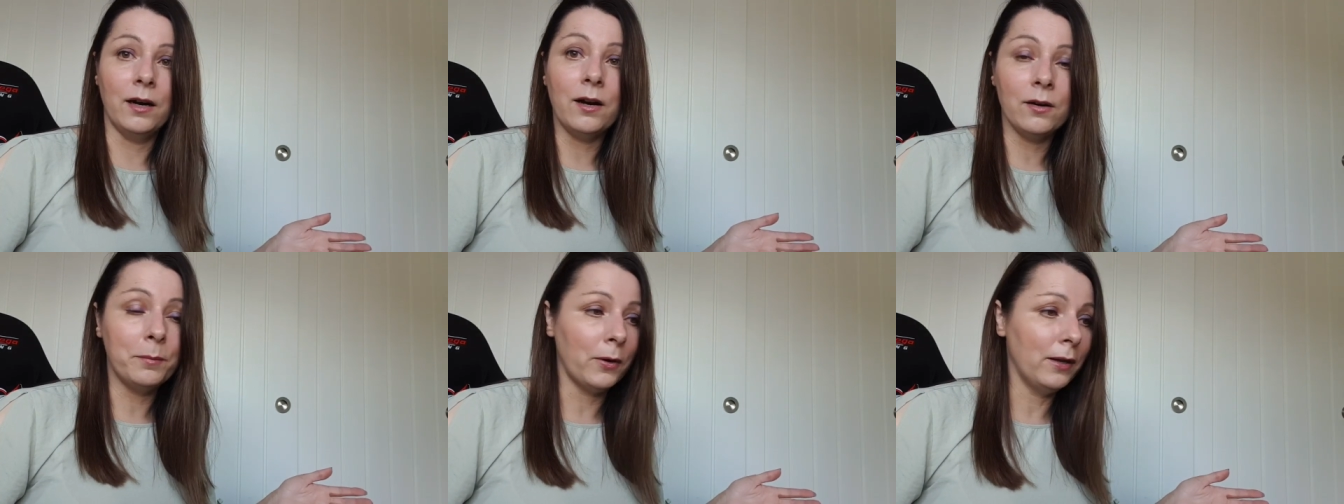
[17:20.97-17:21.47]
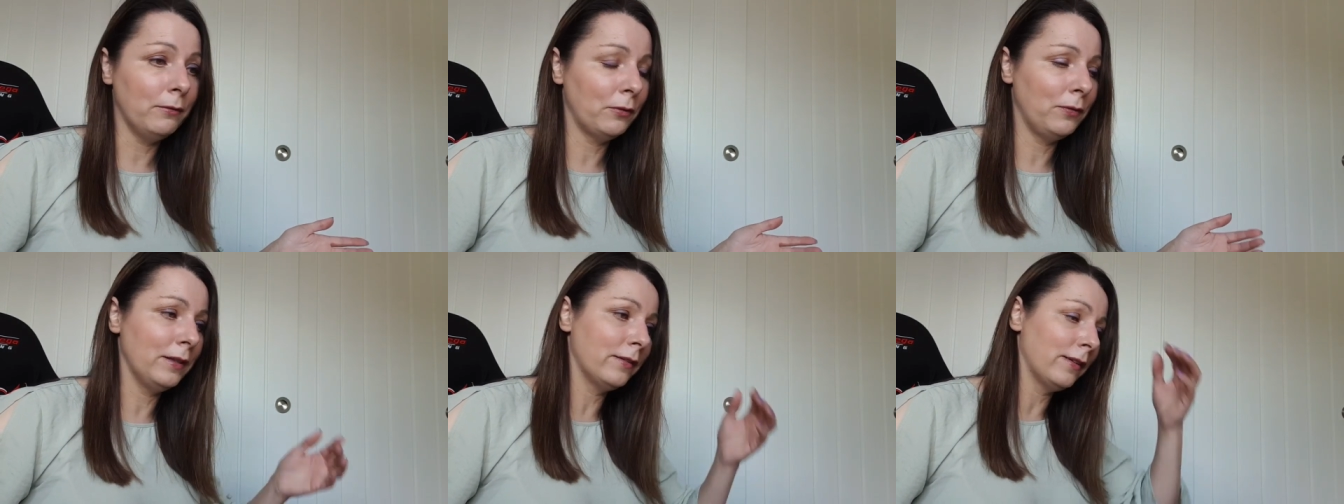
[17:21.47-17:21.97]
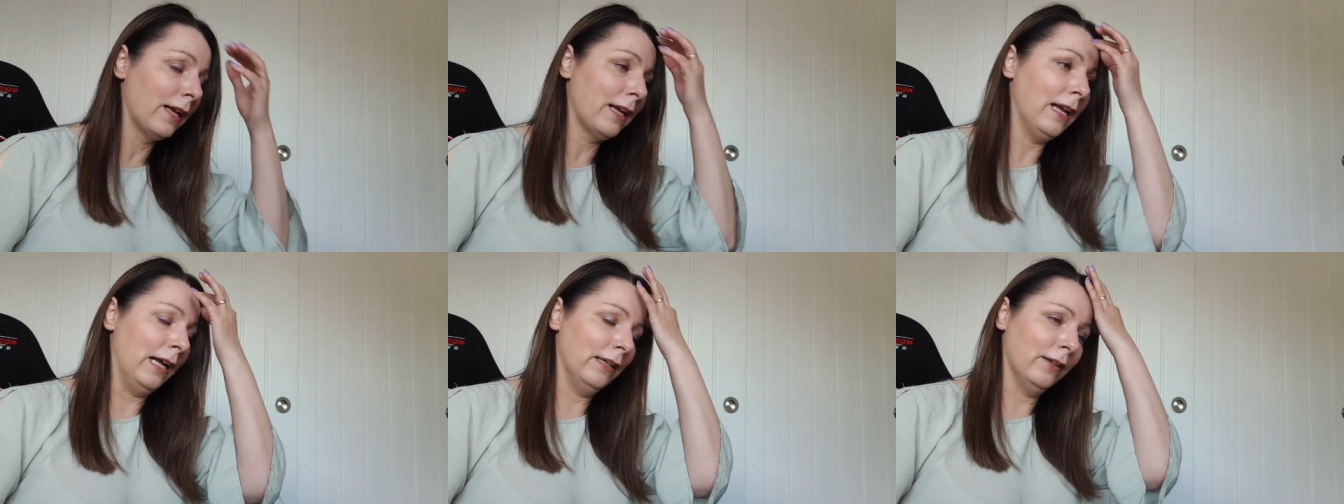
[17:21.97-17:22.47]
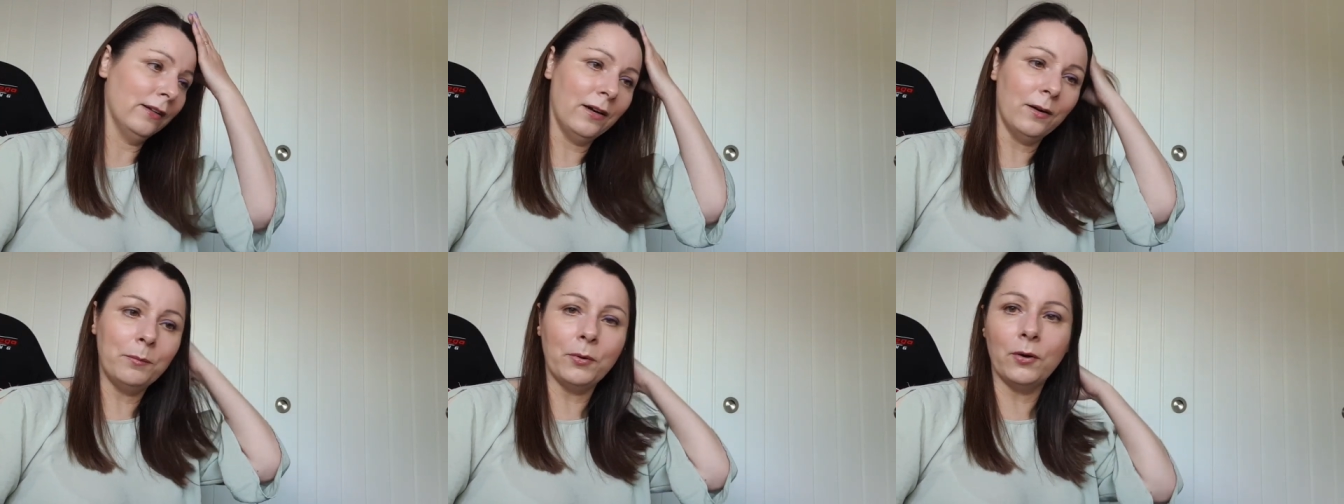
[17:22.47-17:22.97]
I buy everything second hand and
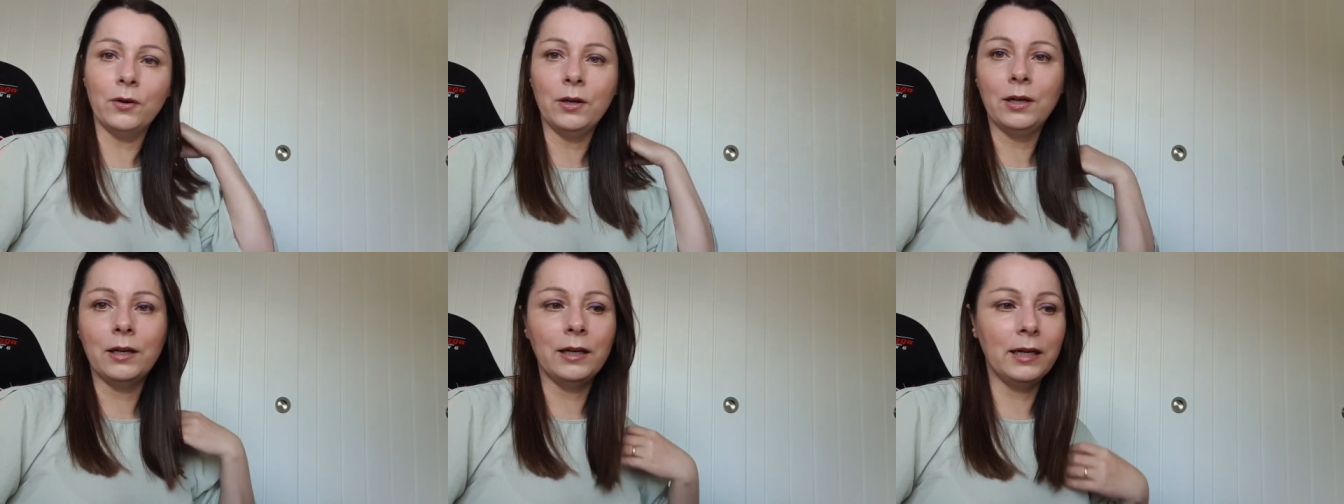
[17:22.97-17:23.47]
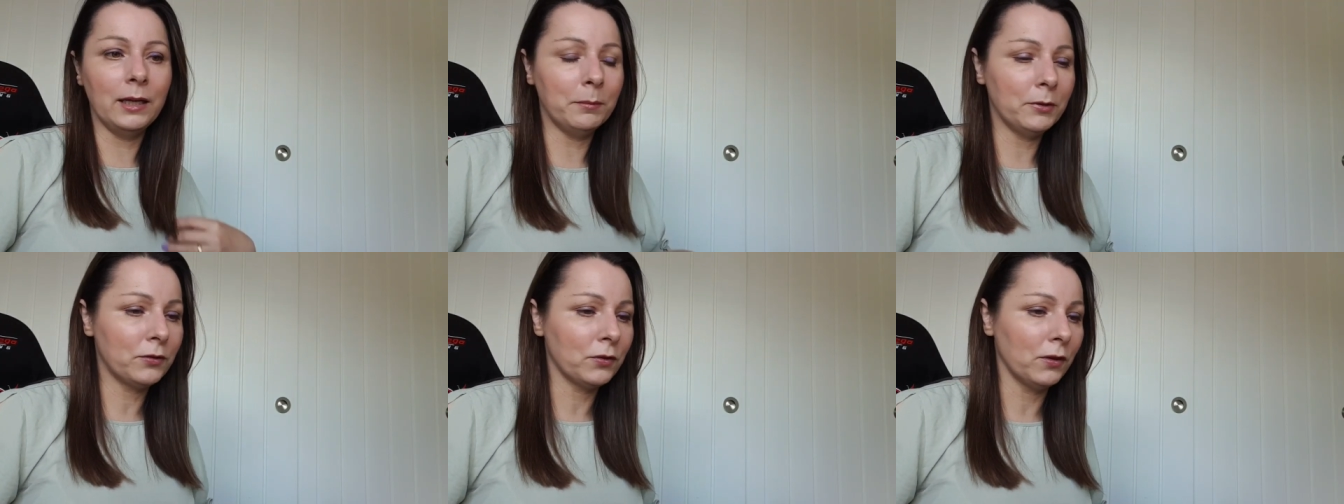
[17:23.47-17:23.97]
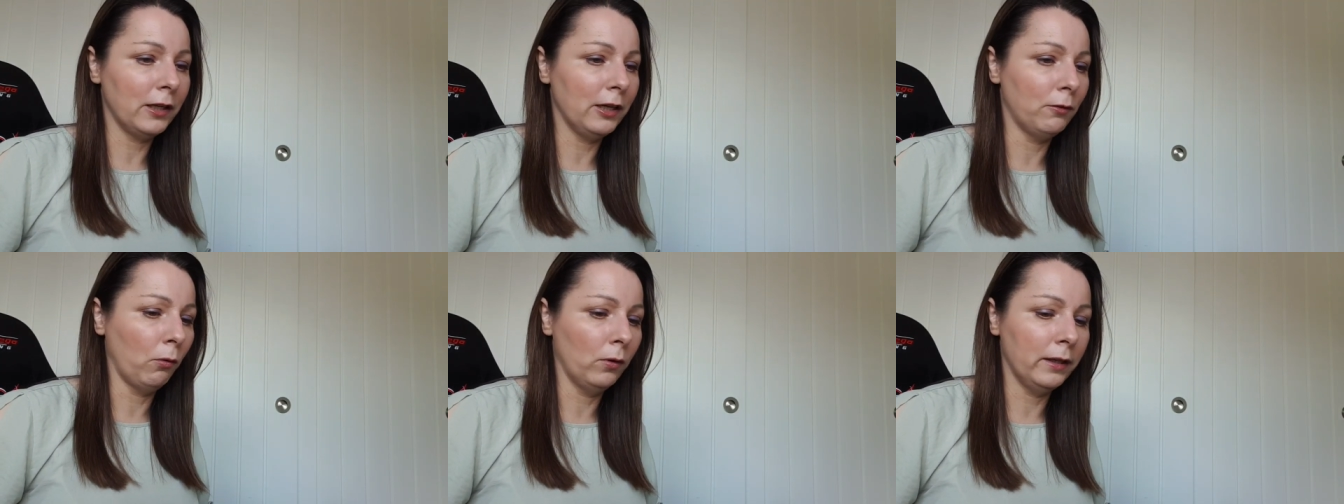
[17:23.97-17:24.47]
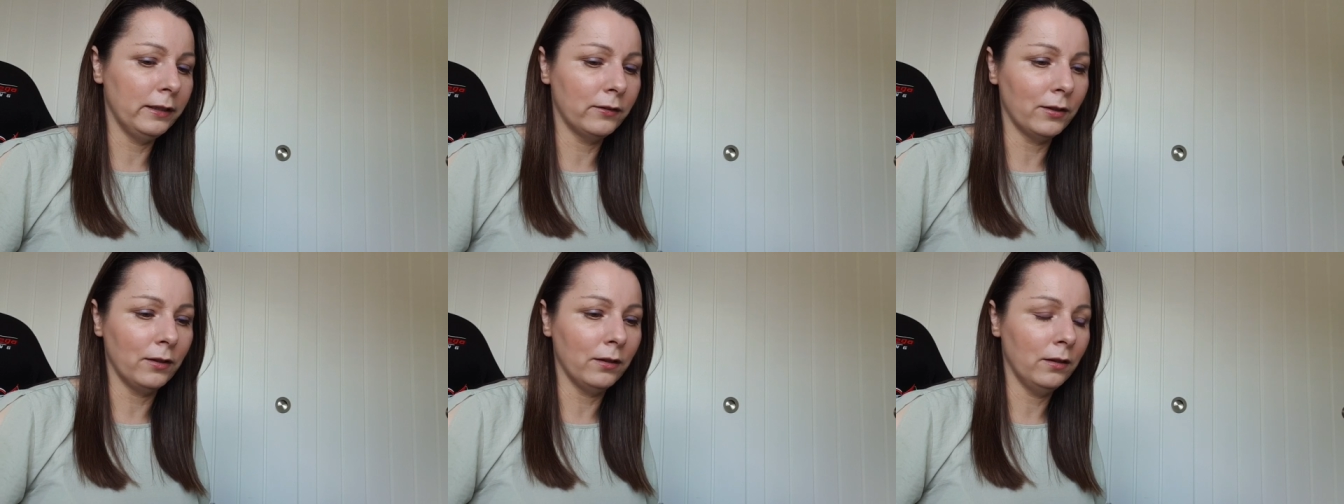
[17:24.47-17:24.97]
I but Liam and Sully are all
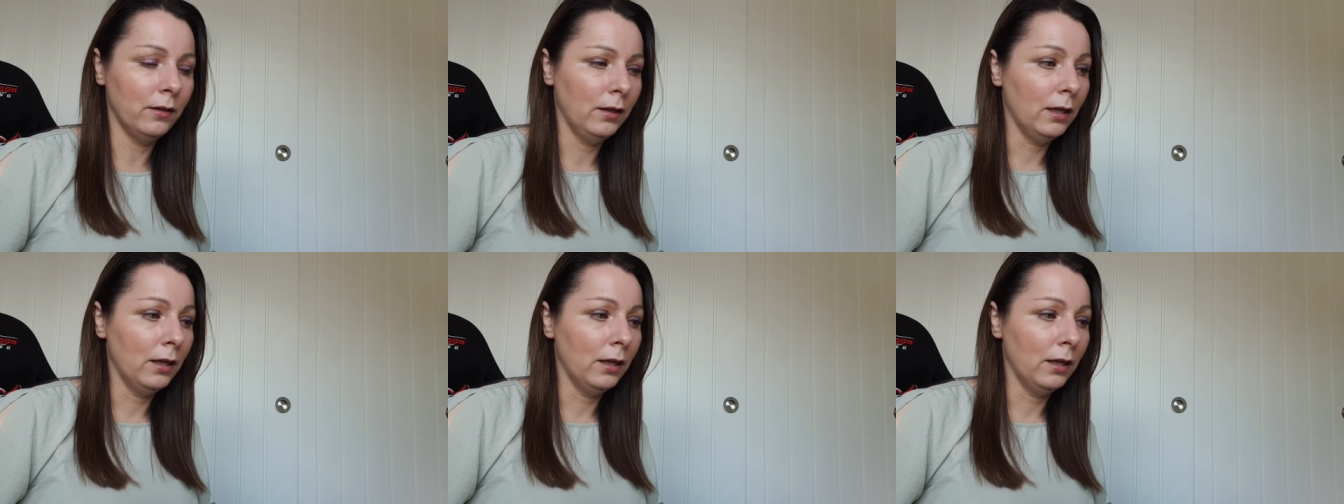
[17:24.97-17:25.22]
into